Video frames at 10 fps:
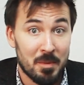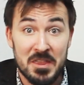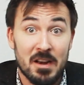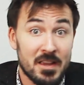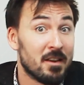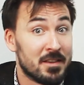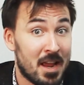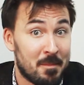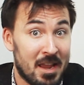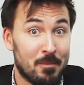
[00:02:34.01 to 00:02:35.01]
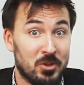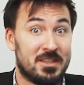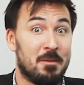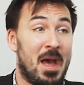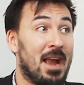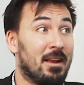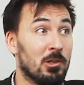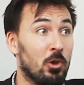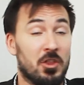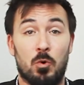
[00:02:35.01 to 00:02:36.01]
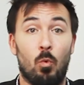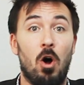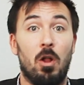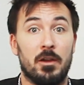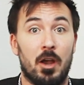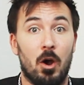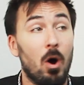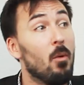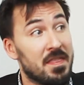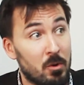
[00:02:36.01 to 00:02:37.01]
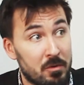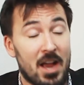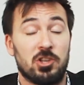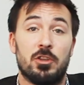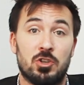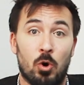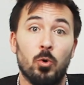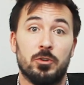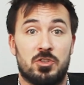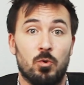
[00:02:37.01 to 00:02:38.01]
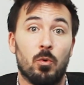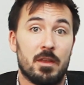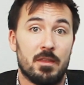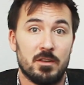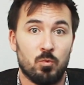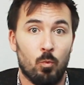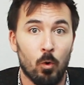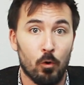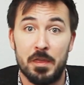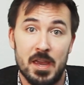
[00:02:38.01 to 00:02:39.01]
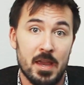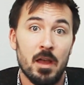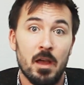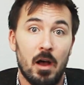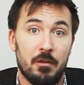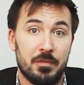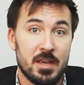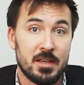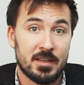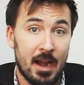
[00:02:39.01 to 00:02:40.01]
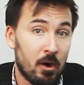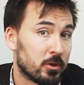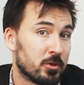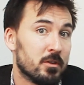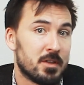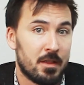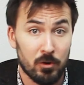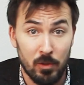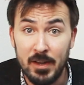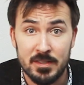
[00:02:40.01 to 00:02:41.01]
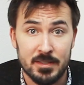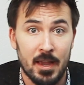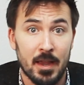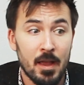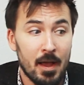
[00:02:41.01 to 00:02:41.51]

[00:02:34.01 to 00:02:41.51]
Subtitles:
But then at the end of the day, being able to sit back, look at the wall, and go, oh, I think we've actually told a story that is worthy of these characters and their legacy,